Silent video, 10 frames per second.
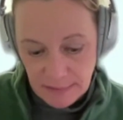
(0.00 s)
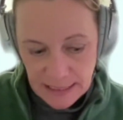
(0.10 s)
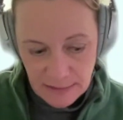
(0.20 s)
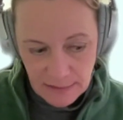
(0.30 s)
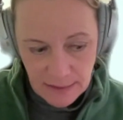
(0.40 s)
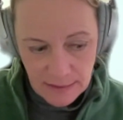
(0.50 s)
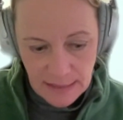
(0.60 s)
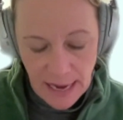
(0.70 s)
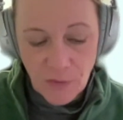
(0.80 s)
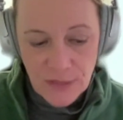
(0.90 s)
In
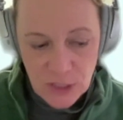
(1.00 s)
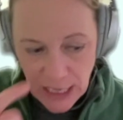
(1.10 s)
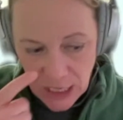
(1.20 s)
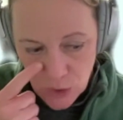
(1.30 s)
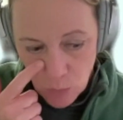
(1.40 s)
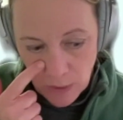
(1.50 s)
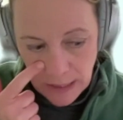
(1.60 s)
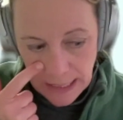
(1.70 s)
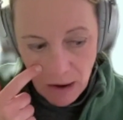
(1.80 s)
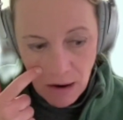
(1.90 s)
health education,
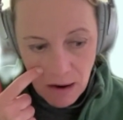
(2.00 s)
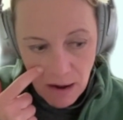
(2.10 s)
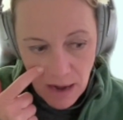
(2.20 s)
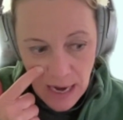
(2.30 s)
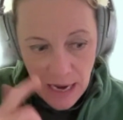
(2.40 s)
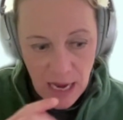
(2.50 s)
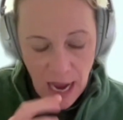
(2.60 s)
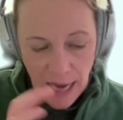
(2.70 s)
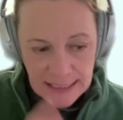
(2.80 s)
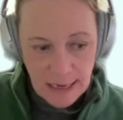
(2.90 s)
we are
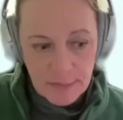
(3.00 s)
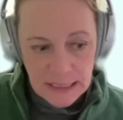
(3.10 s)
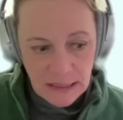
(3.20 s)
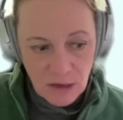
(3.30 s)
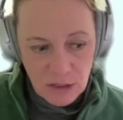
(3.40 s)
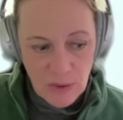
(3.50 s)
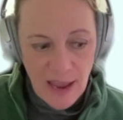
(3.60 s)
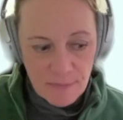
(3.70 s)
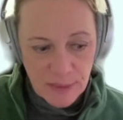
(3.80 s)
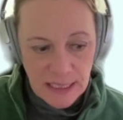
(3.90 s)
attempting to
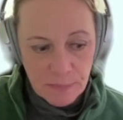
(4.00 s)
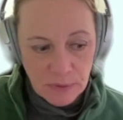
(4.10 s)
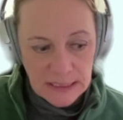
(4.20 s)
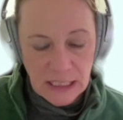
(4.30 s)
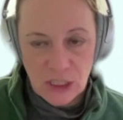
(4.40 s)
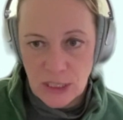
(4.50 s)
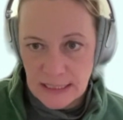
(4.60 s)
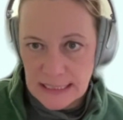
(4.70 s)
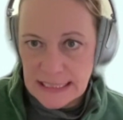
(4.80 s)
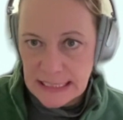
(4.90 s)
have people teach
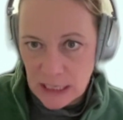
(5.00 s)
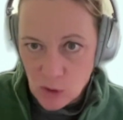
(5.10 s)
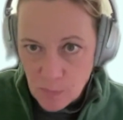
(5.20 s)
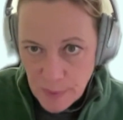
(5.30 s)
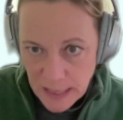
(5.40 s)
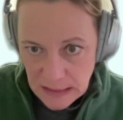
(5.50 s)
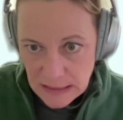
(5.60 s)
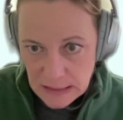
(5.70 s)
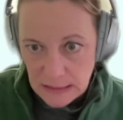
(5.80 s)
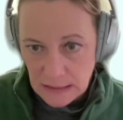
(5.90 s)
as a
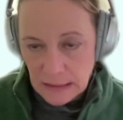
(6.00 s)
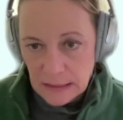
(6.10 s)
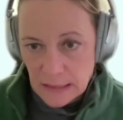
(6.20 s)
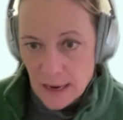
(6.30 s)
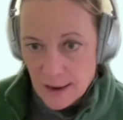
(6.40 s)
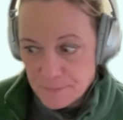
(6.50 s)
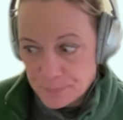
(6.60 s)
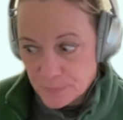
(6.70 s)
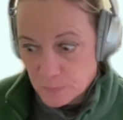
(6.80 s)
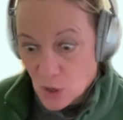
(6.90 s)
skill-based uh,
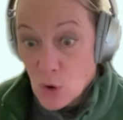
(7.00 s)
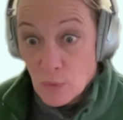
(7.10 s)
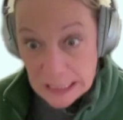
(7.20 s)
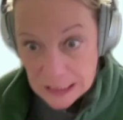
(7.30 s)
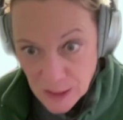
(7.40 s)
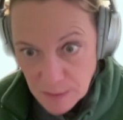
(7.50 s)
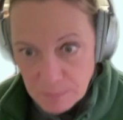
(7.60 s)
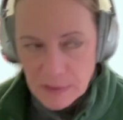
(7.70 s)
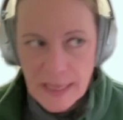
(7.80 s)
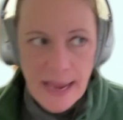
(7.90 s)

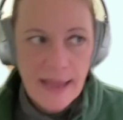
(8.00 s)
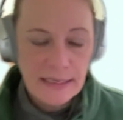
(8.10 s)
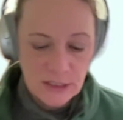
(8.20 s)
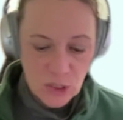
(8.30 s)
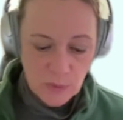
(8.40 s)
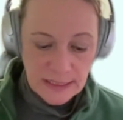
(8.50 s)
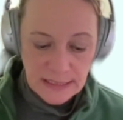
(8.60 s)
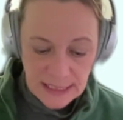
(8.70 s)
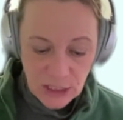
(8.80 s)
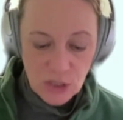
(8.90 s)
curriculum. So it's
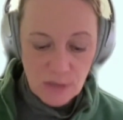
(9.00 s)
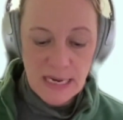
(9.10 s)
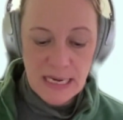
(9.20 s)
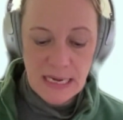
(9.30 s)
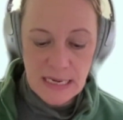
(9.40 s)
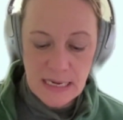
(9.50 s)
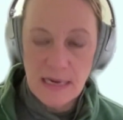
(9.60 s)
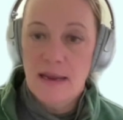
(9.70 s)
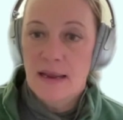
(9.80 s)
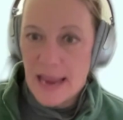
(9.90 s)
decision
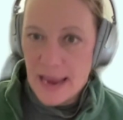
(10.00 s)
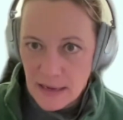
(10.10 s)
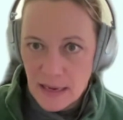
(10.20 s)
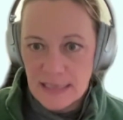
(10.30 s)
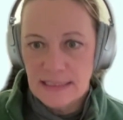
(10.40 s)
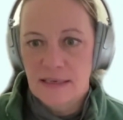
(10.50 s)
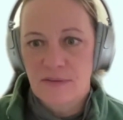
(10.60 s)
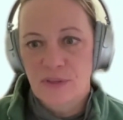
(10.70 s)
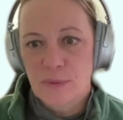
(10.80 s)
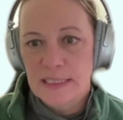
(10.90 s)
making, analyzing
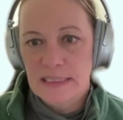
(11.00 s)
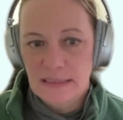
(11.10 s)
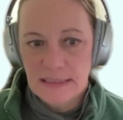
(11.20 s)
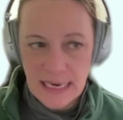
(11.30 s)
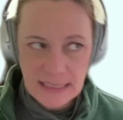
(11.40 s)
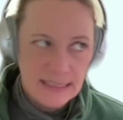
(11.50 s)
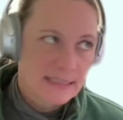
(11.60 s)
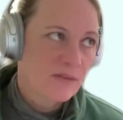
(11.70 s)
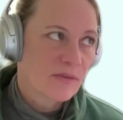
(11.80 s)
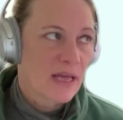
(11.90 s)
influences,
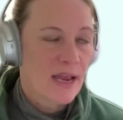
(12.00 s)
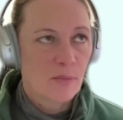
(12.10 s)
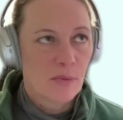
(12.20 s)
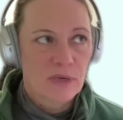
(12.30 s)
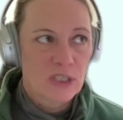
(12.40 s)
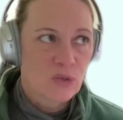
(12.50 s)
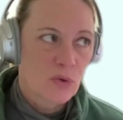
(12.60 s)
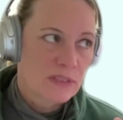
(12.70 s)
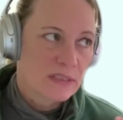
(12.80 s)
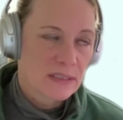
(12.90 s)
accessing reliable
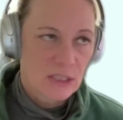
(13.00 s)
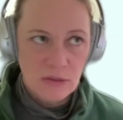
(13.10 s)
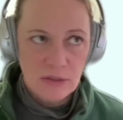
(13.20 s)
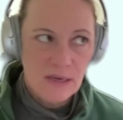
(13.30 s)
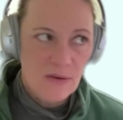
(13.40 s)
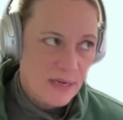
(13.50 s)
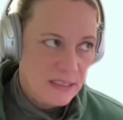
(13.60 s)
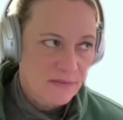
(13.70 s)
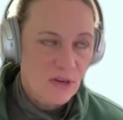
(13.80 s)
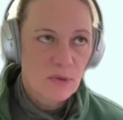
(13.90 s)
resources, using
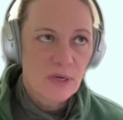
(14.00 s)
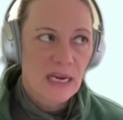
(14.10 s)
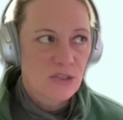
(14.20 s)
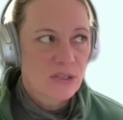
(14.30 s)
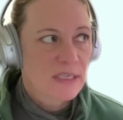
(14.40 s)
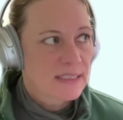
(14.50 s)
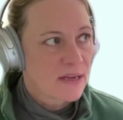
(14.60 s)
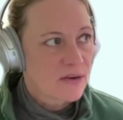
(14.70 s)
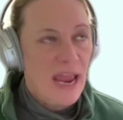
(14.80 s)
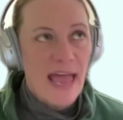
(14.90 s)
effective communication, et
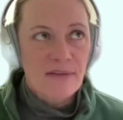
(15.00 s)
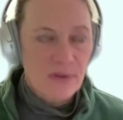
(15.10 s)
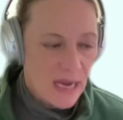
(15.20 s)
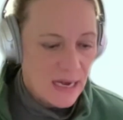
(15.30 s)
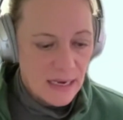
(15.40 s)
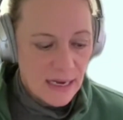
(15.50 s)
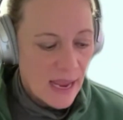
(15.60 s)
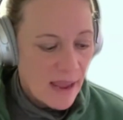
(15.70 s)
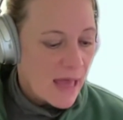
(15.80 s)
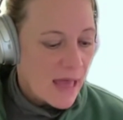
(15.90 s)
cetera, advocating.
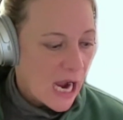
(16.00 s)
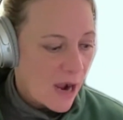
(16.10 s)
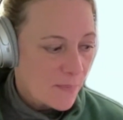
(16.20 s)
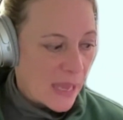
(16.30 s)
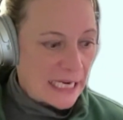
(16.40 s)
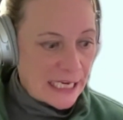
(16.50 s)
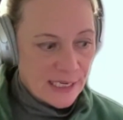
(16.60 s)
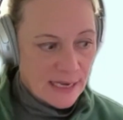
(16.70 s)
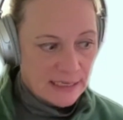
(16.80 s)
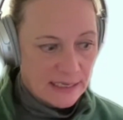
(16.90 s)
Um,
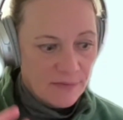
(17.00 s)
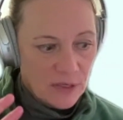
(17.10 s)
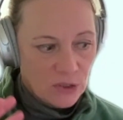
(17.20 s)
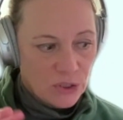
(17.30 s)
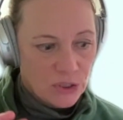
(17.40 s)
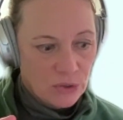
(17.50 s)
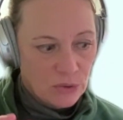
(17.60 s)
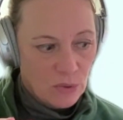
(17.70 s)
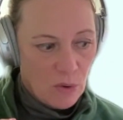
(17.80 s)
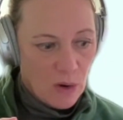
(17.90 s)
Yet even
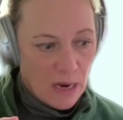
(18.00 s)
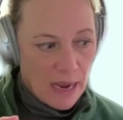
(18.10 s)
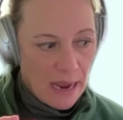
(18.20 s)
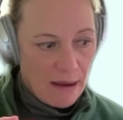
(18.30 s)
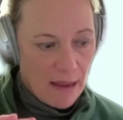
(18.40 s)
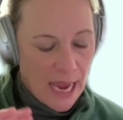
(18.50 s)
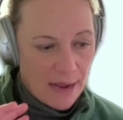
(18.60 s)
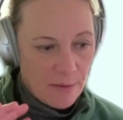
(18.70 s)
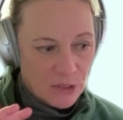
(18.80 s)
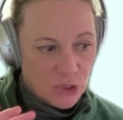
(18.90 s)
to
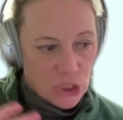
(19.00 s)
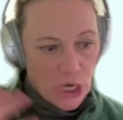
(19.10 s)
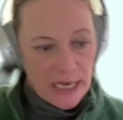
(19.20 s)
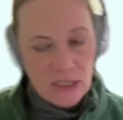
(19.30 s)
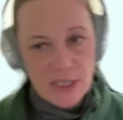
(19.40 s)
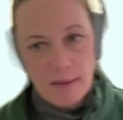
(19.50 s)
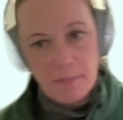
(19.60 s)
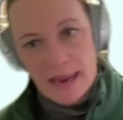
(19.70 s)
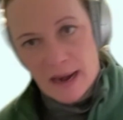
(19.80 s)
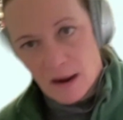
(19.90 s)
change that
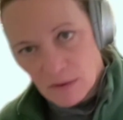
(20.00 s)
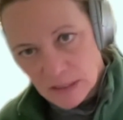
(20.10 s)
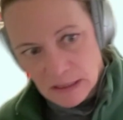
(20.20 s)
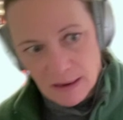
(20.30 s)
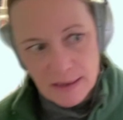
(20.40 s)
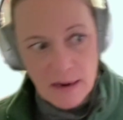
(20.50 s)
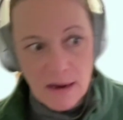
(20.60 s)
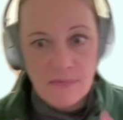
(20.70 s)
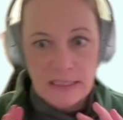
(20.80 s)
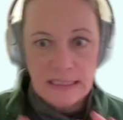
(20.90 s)
paradigm
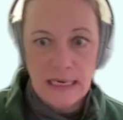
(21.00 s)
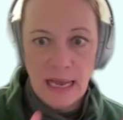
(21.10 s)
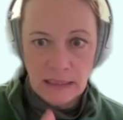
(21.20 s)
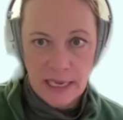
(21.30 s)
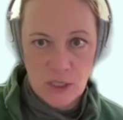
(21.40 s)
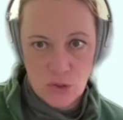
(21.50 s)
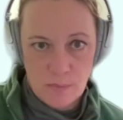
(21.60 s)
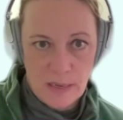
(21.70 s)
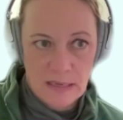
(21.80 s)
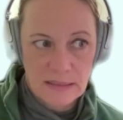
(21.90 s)
of it's not lecture
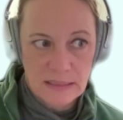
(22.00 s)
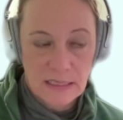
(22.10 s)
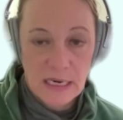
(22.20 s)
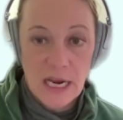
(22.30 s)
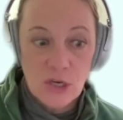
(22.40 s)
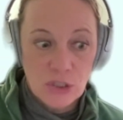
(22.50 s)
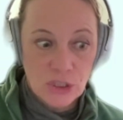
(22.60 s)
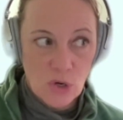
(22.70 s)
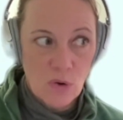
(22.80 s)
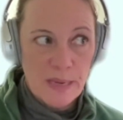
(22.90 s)
based, because
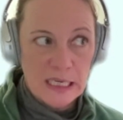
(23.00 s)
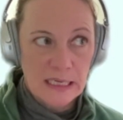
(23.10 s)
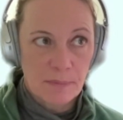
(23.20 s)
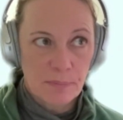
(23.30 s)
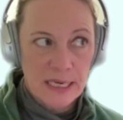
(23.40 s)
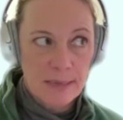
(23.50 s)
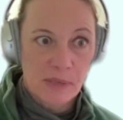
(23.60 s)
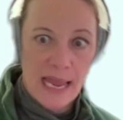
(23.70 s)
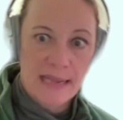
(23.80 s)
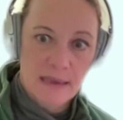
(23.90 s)
so many
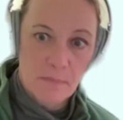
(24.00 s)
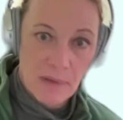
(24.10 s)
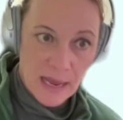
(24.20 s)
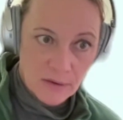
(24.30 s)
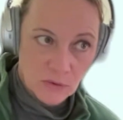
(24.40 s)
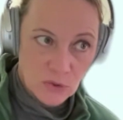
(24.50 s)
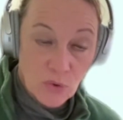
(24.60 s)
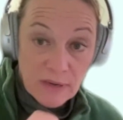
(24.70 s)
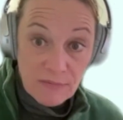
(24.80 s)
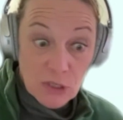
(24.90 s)
people had that modeled,
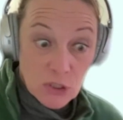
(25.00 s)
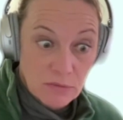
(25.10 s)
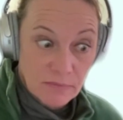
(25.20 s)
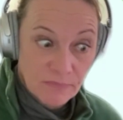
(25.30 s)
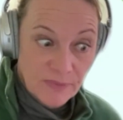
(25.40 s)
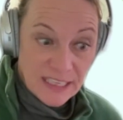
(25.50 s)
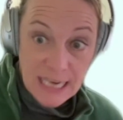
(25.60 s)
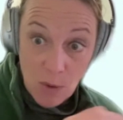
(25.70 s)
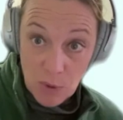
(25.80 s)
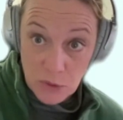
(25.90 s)
or even that's
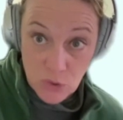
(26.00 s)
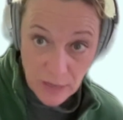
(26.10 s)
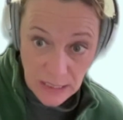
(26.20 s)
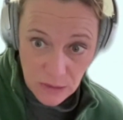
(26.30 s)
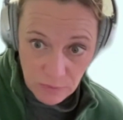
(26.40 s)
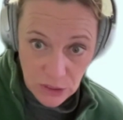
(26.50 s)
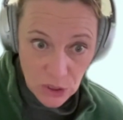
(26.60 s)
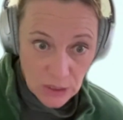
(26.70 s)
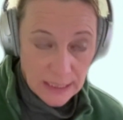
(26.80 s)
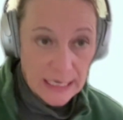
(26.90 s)
how we were trained
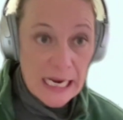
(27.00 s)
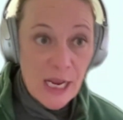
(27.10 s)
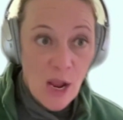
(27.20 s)
originally.